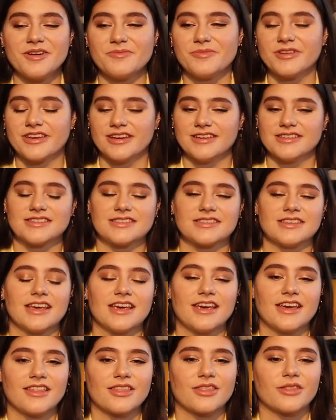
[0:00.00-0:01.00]
because
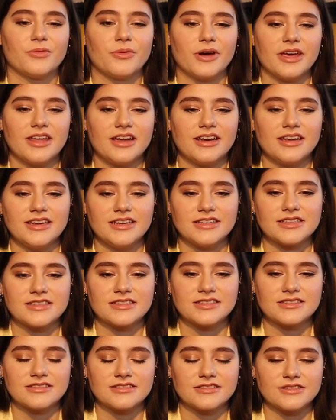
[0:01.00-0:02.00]
the way that he
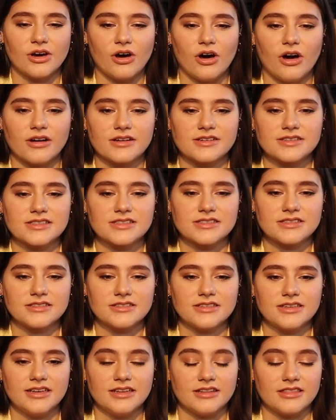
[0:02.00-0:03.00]
talks
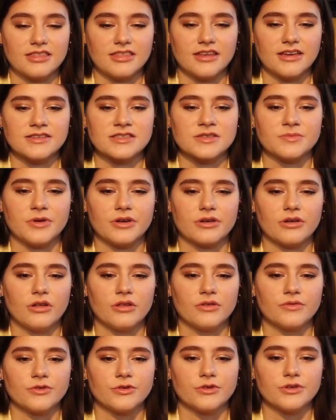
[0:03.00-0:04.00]
and thinks about
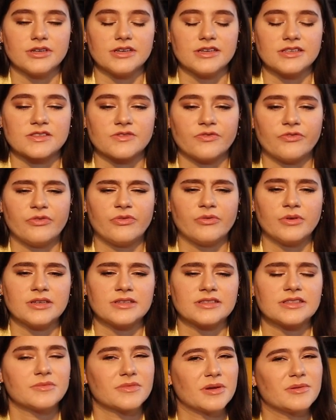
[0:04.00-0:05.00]
Oliver is
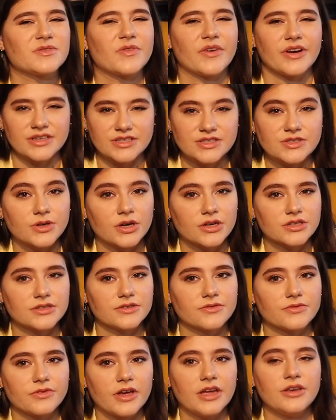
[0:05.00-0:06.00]
sometimes very destructive.